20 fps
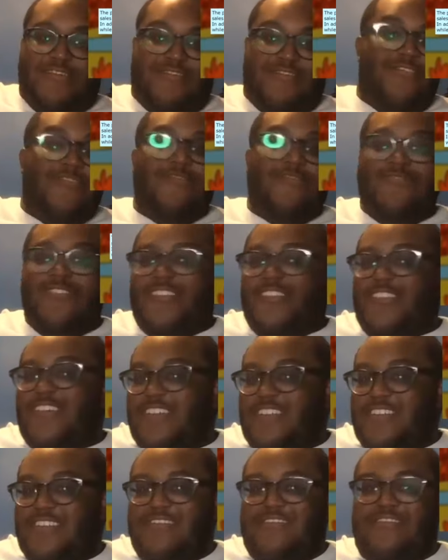literally
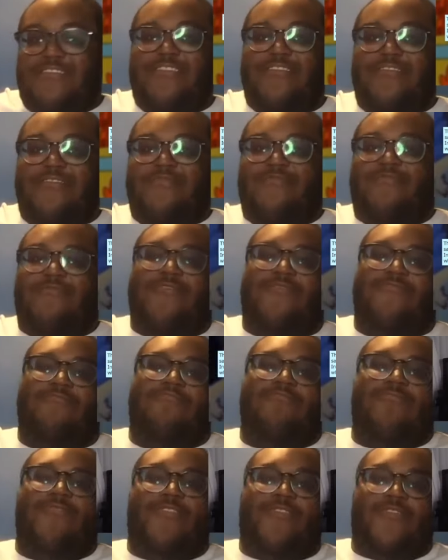like this year would
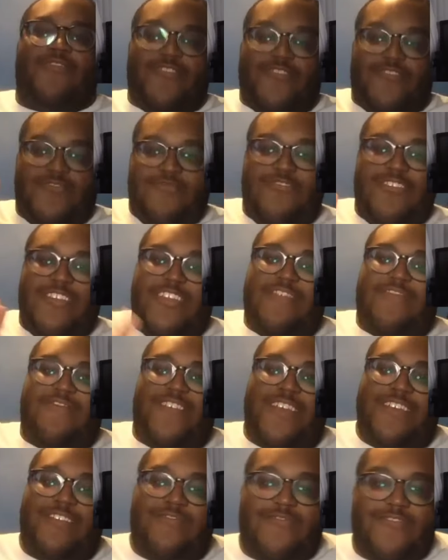mark the twentieth
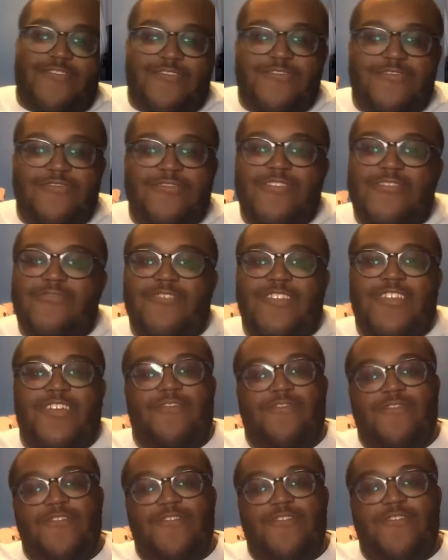anniversary when I
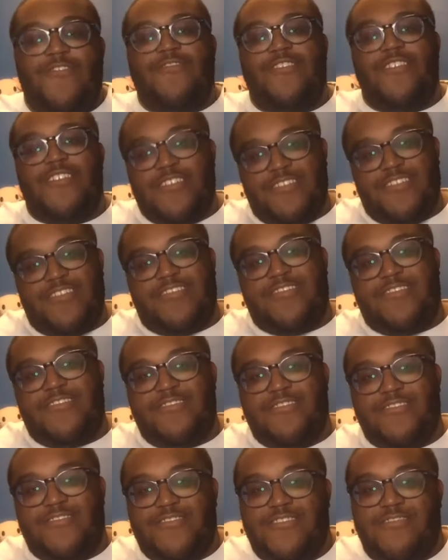first listened
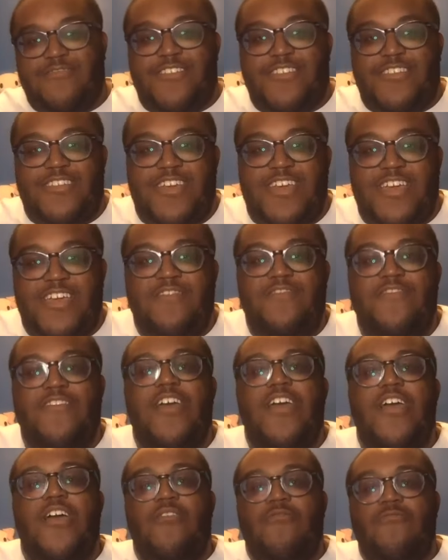to Shonen Knife.
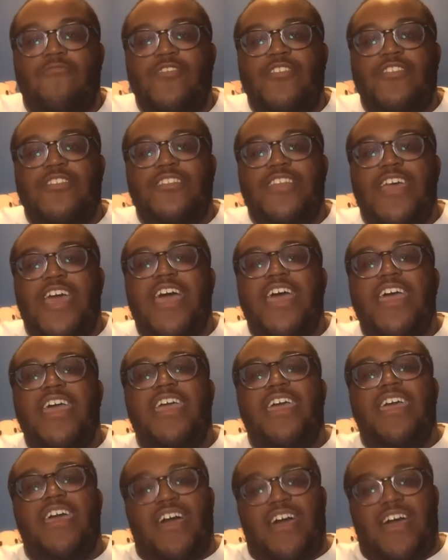With that,
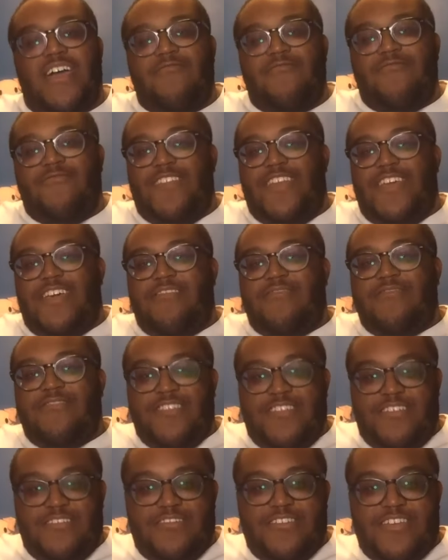I will now
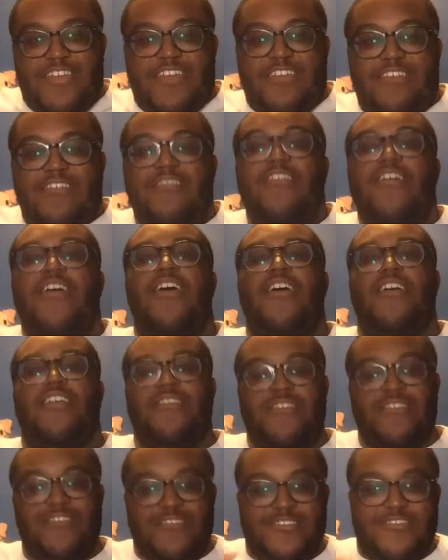declare
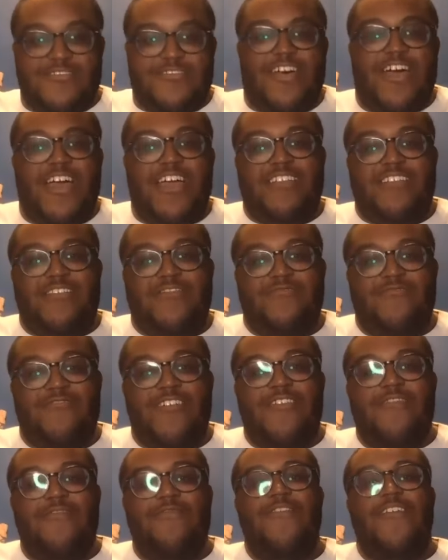the July the
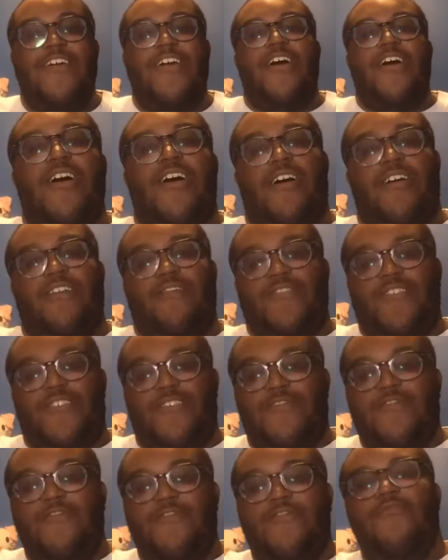twelfth of their
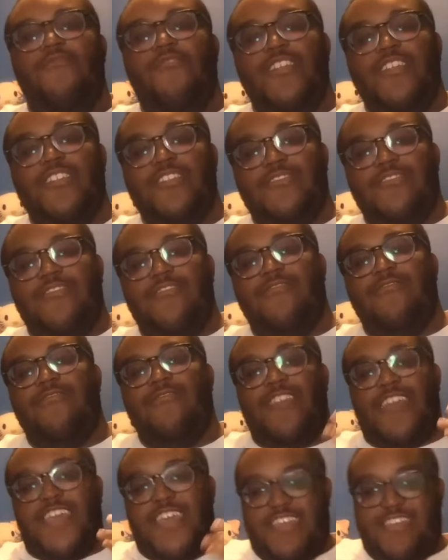
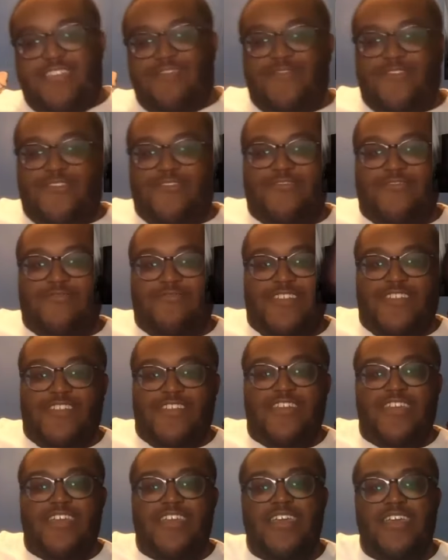forty-third anniversary.
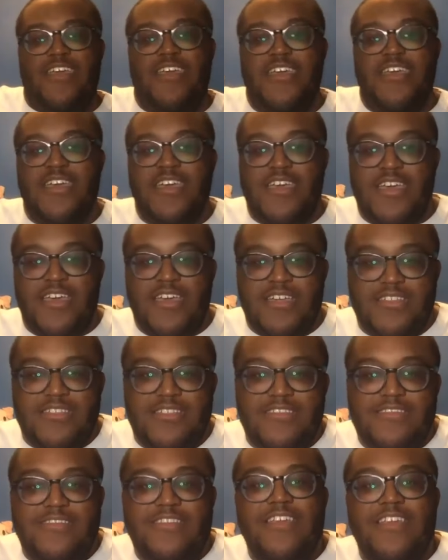
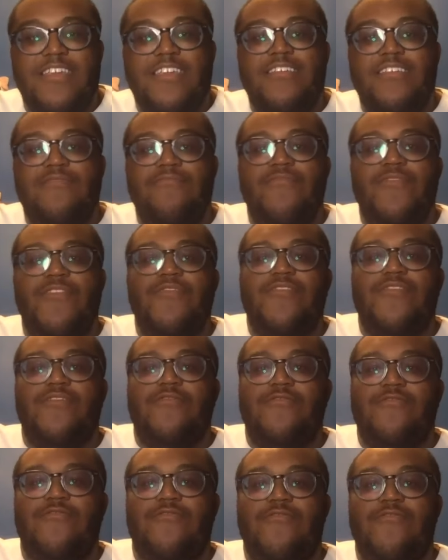The second
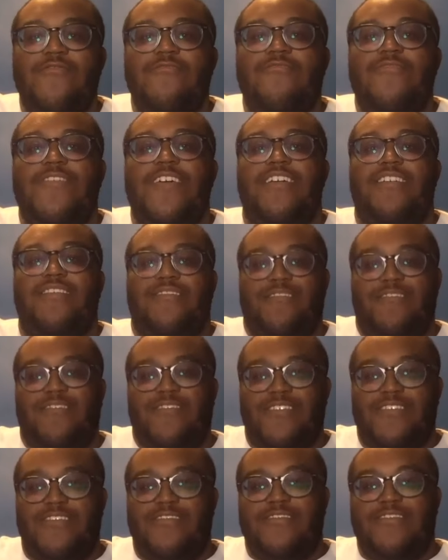musical group that is on
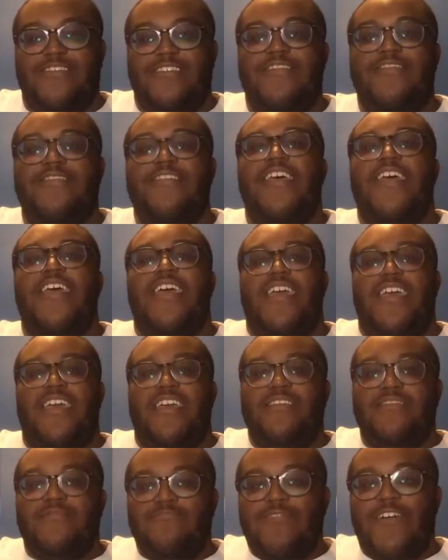this list
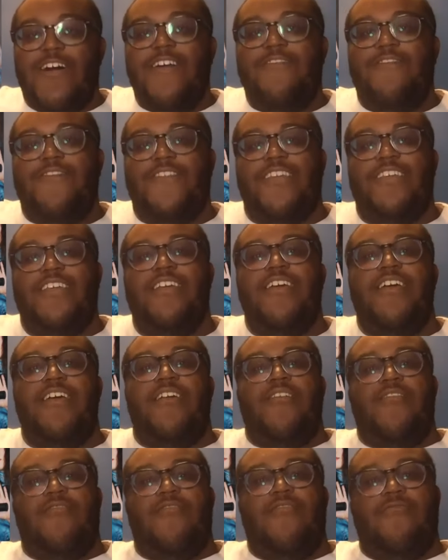is Puffy,
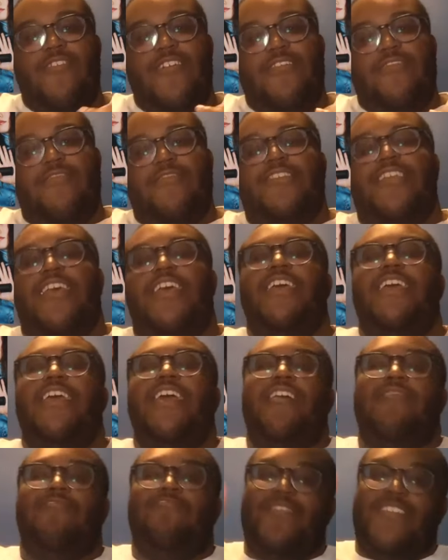where they
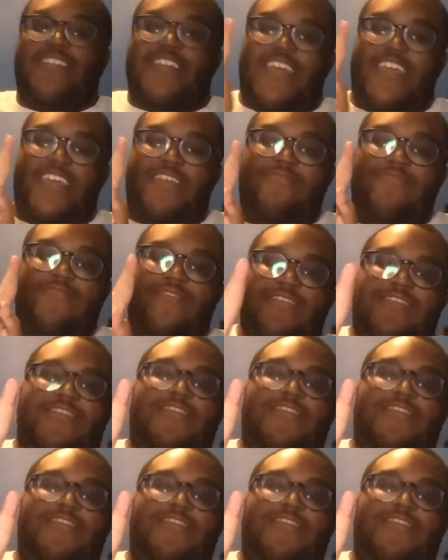have become the